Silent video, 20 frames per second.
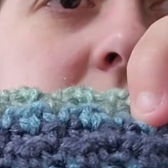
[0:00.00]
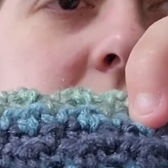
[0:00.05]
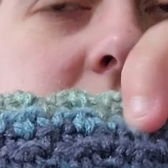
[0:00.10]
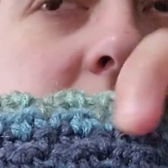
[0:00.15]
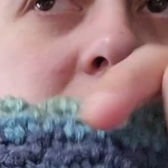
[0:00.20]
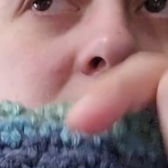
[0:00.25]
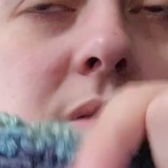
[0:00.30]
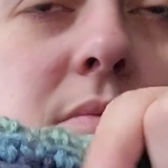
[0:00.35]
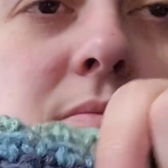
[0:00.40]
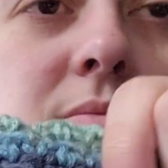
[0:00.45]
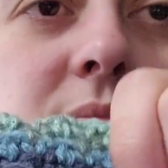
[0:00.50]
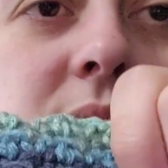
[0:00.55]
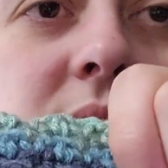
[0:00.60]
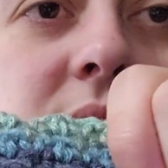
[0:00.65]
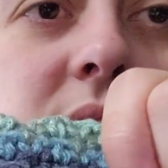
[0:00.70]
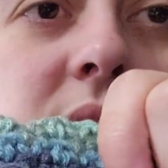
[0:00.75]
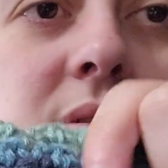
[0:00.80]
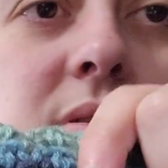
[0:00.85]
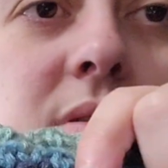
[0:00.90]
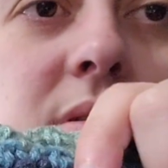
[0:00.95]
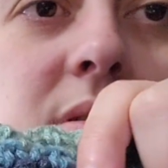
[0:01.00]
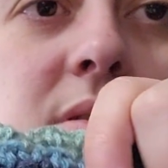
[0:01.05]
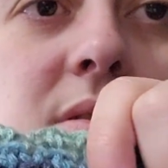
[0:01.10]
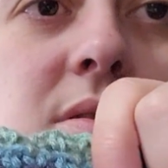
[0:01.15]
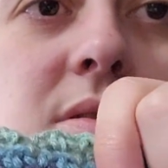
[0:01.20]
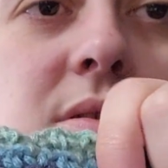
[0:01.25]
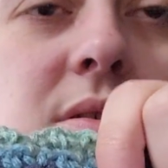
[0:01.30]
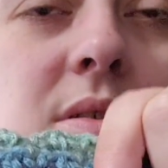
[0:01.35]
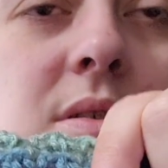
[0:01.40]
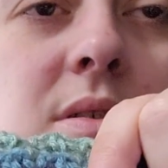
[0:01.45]
That's
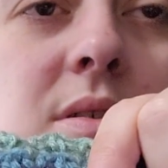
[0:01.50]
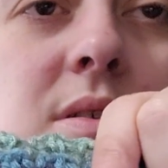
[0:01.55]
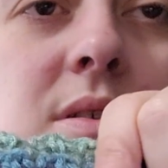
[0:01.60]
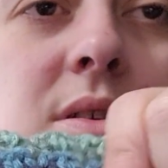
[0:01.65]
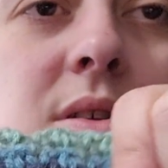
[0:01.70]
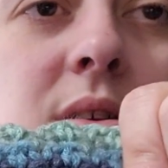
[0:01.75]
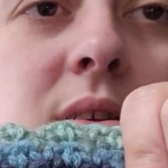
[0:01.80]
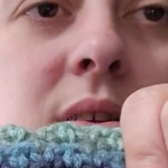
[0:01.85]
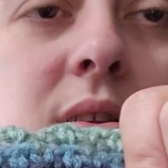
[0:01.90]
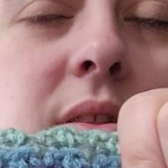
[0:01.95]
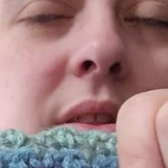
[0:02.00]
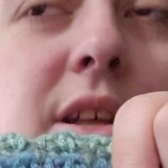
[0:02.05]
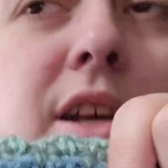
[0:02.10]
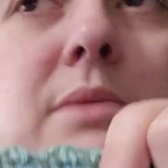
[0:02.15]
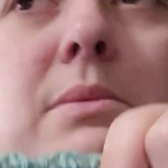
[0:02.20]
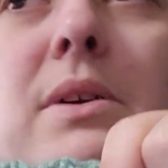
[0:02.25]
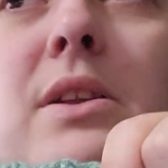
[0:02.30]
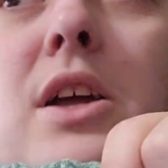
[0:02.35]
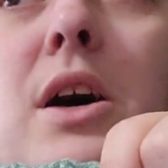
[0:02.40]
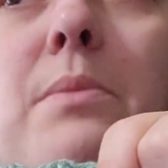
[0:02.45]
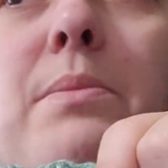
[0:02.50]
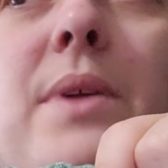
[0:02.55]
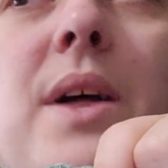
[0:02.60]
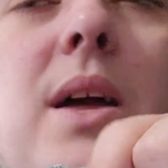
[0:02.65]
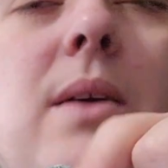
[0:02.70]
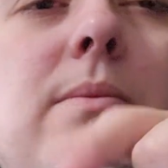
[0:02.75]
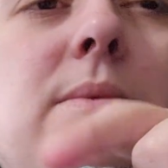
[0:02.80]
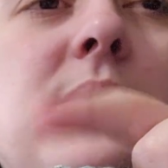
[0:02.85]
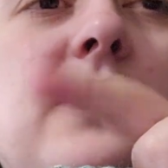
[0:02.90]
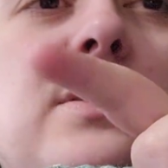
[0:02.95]
my dog
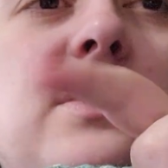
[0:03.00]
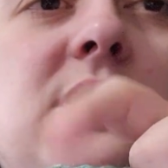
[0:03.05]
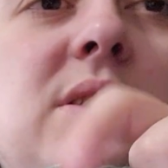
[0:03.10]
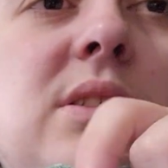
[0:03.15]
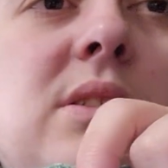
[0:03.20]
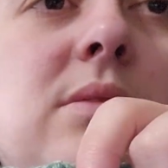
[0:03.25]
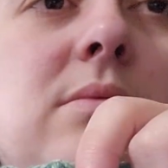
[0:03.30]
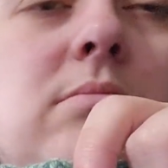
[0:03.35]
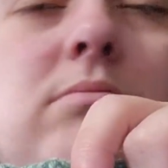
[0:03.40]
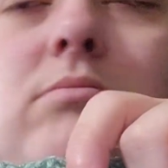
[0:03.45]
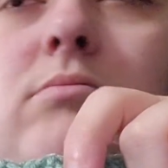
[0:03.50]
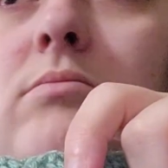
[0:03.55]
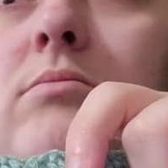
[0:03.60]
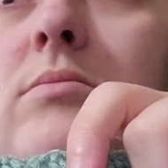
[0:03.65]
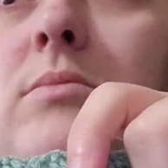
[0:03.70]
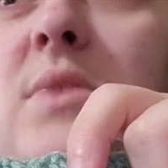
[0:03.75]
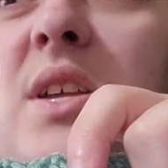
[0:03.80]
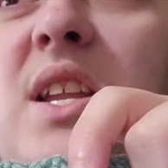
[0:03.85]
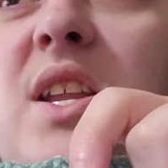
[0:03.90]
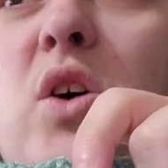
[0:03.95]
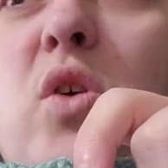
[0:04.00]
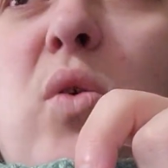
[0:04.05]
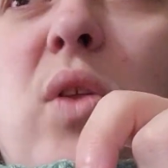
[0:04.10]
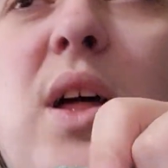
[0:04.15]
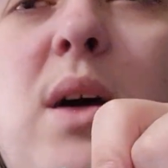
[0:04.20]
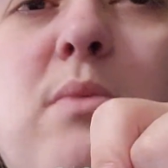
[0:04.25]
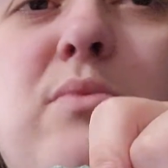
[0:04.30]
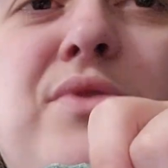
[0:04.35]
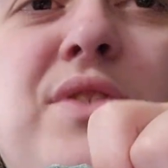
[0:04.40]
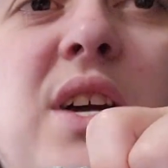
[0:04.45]
playing with an old
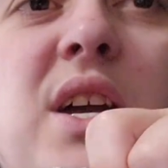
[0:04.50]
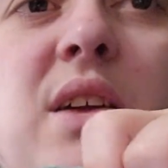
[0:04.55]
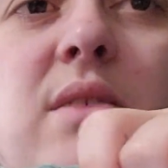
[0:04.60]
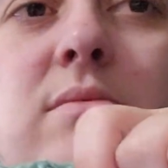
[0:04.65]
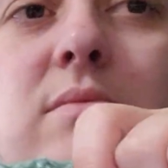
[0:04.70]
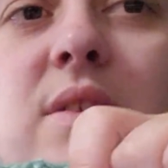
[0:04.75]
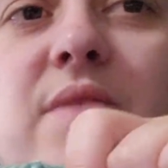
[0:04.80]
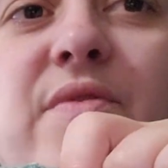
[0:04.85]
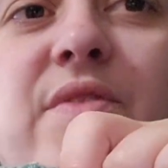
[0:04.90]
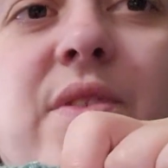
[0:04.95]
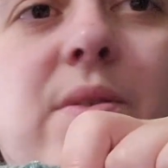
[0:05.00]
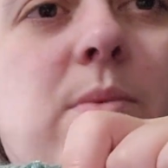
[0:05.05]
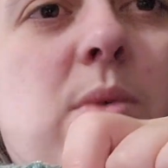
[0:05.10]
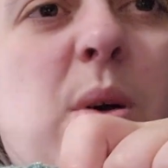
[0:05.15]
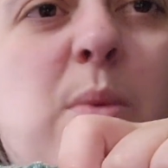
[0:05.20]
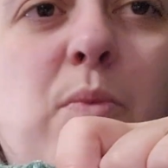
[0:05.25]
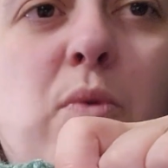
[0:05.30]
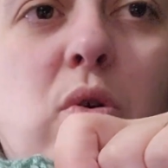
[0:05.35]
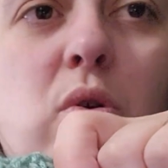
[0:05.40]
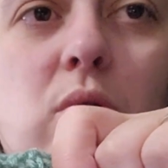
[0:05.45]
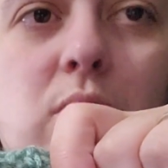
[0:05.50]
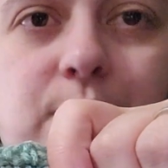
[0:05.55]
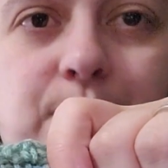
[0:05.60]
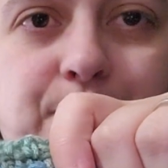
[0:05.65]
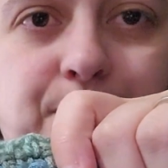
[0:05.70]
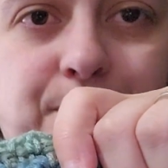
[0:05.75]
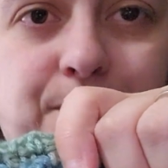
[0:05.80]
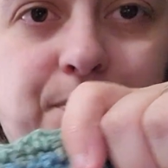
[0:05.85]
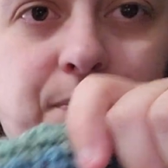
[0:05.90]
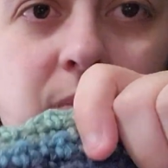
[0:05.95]
lampshade that broke.
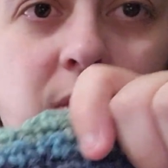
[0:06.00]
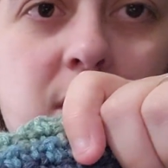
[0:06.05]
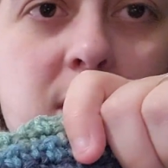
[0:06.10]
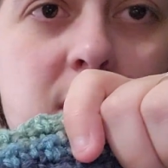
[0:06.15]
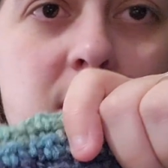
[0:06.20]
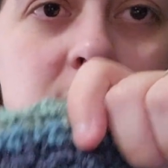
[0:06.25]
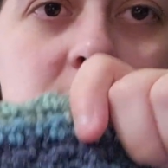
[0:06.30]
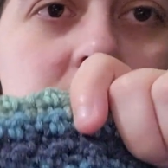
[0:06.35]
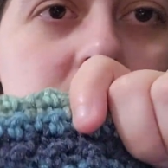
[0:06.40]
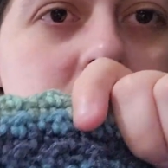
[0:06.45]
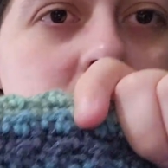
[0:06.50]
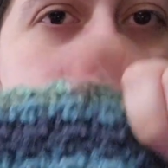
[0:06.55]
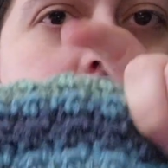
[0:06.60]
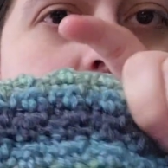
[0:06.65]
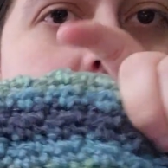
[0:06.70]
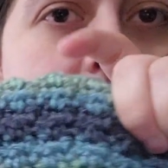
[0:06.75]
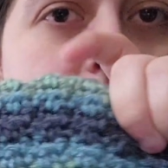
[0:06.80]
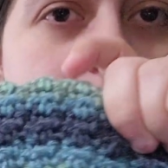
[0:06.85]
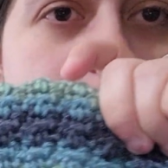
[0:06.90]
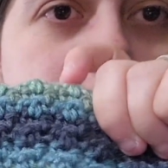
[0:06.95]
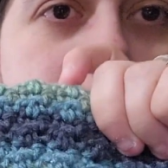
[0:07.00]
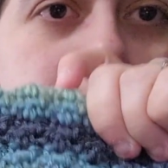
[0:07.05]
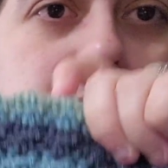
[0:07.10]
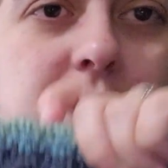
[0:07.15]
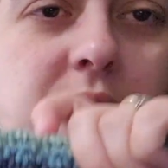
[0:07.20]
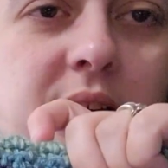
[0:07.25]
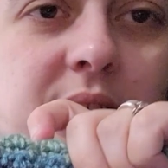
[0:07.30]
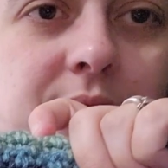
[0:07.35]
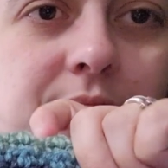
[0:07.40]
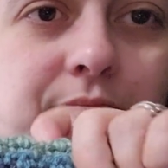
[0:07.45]

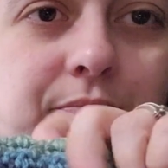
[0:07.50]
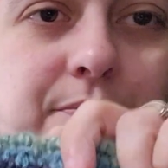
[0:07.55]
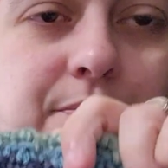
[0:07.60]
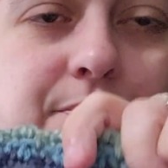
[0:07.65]
But